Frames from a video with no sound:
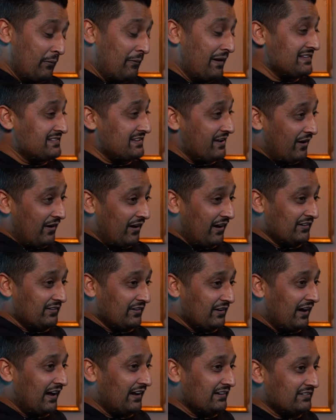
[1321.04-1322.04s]
basically,
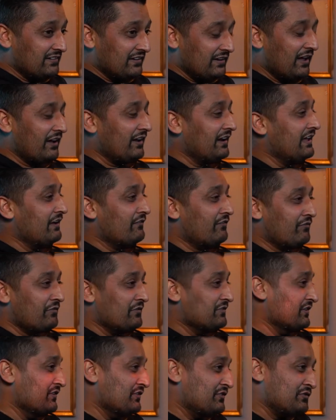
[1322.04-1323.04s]
I had to. Luckily,
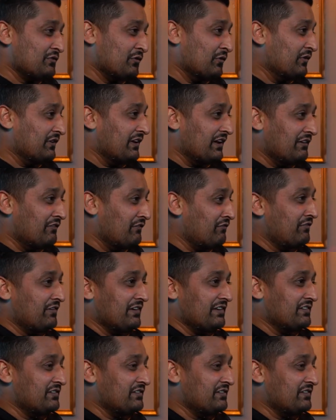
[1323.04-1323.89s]
everything's insured and everything,